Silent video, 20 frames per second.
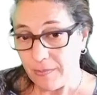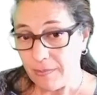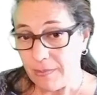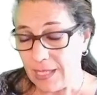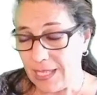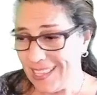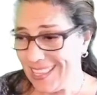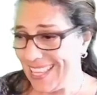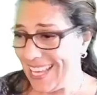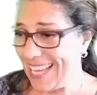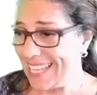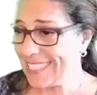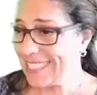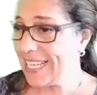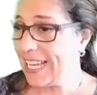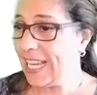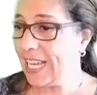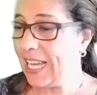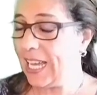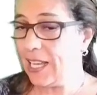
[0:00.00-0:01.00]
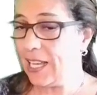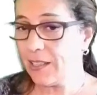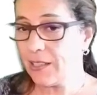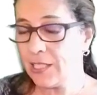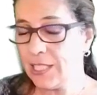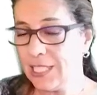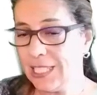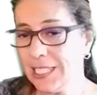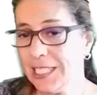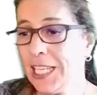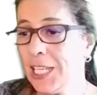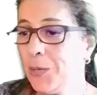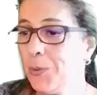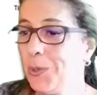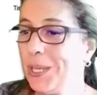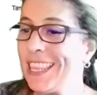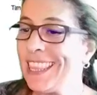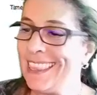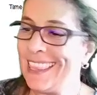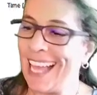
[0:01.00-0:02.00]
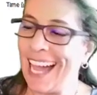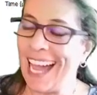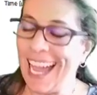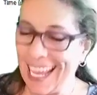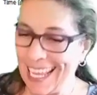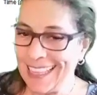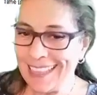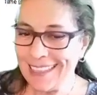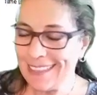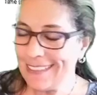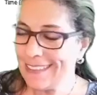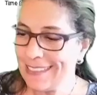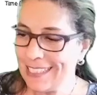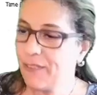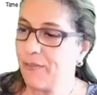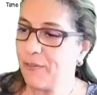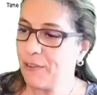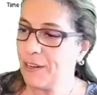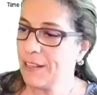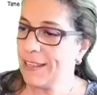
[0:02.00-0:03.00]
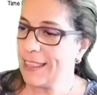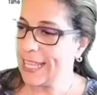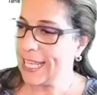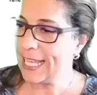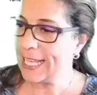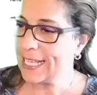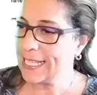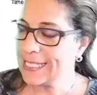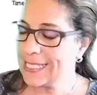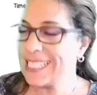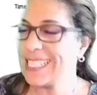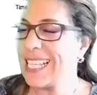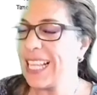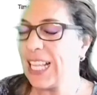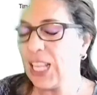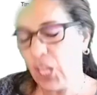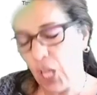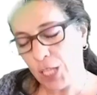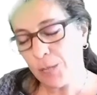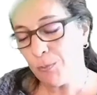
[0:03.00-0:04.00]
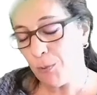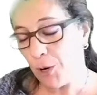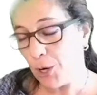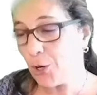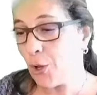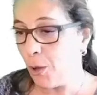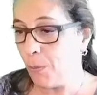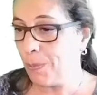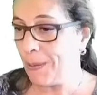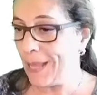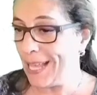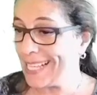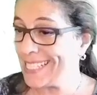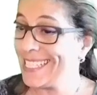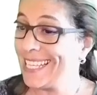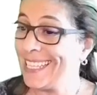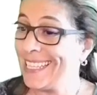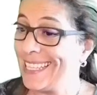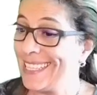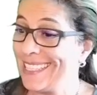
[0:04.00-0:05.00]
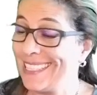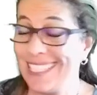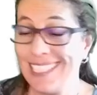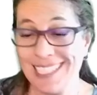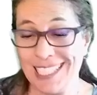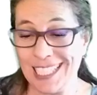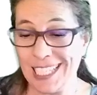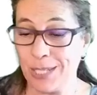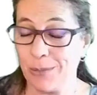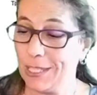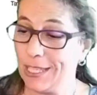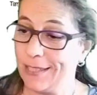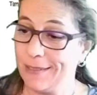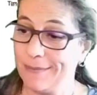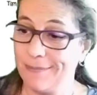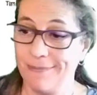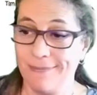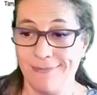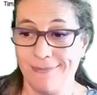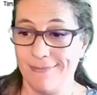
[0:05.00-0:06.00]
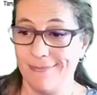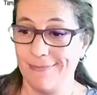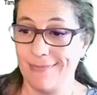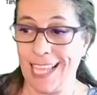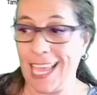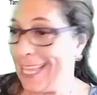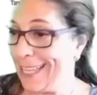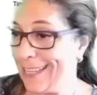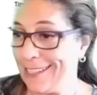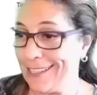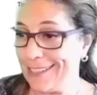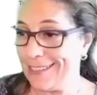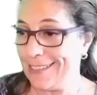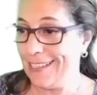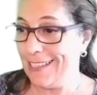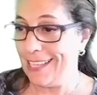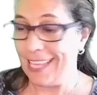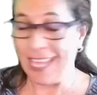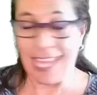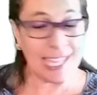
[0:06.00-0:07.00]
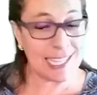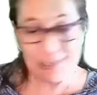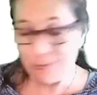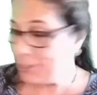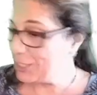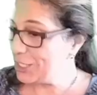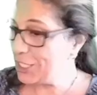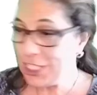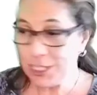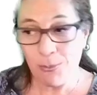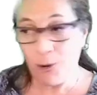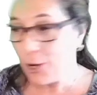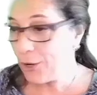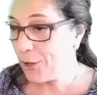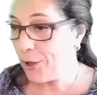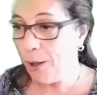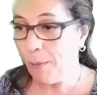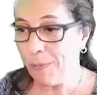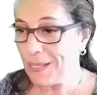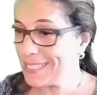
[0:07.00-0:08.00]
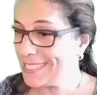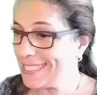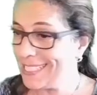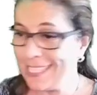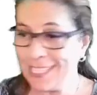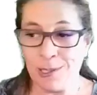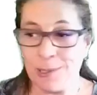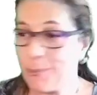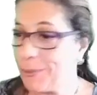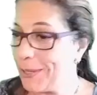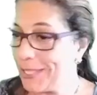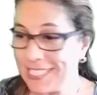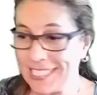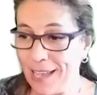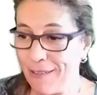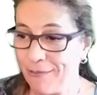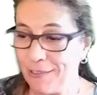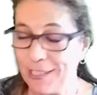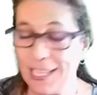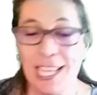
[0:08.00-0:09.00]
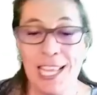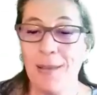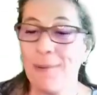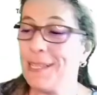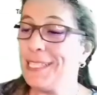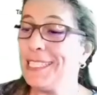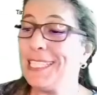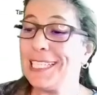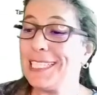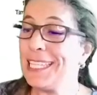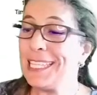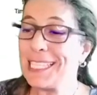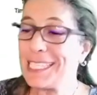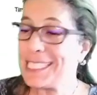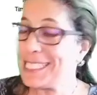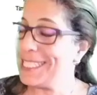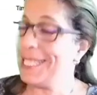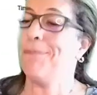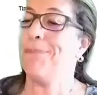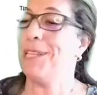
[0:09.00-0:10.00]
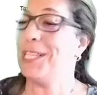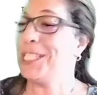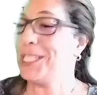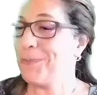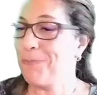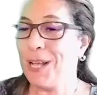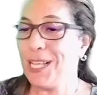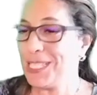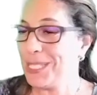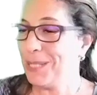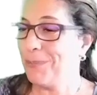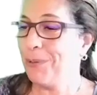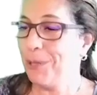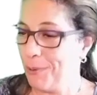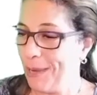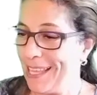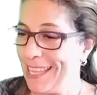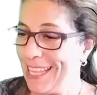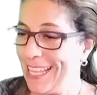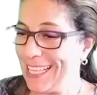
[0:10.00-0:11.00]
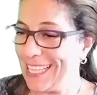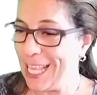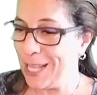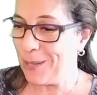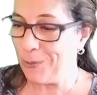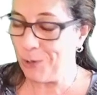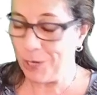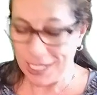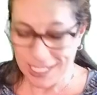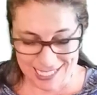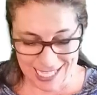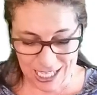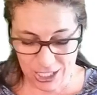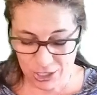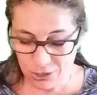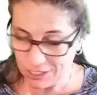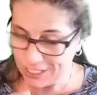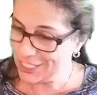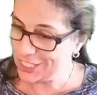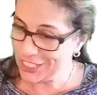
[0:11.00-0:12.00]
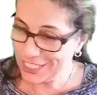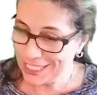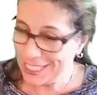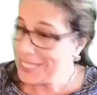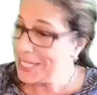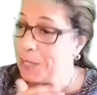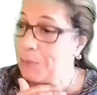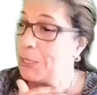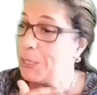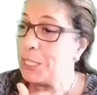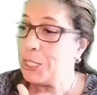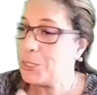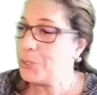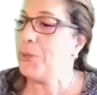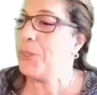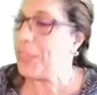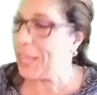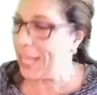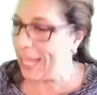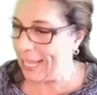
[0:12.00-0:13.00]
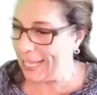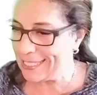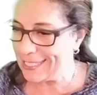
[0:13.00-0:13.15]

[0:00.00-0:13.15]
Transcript: that dealing with 9 different things is a lot more complex than dealing with 8, and which is more complex than dealing with 7. Basically, the simplest possible way that can work is actually just dealing with 2 things.